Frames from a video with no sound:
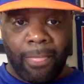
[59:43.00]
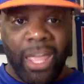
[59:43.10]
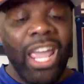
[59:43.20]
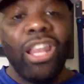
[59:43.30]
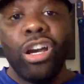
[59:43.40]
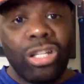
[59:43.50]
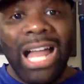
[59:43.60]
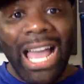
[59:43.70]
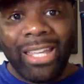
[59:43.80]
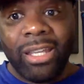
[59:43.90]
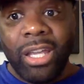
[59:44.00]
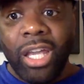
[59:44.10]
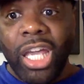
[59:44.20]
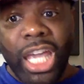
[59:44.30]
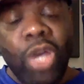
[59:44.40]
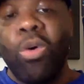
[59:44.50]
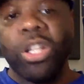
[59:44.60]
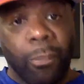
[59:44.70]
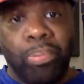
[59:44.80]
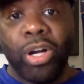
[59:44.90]
He looked like he
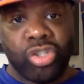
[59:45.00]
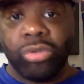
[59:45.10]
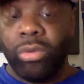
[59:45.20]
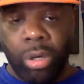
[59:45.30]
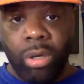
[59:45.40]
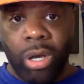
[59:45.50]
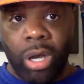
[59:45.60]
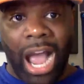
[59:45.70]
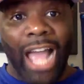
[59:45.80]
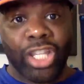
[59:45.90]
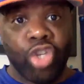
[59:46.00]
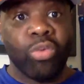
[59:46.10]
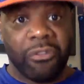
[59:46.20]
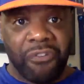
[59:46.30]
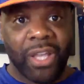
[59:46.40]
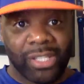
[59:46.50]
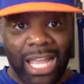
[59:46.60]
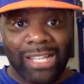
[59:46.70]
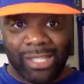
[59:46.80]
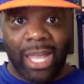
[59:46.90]
wanted to punch IQ in the face
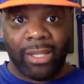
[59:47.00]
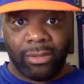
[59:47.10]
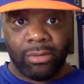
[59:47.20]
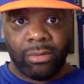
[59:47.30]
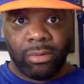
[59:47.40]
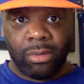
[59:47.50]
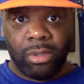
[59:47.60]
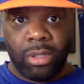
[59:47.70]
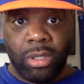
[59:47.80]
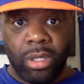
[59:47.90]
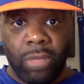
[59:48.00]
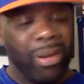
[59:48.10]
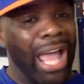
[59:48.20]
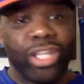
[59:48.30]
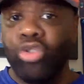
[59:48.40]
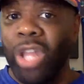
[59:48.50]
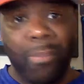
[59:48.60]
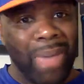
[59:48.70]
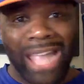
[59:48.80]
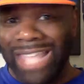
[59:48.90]
last night. But IQ
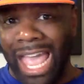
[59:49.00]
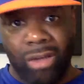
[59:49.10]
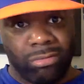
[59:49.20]
didn't back down.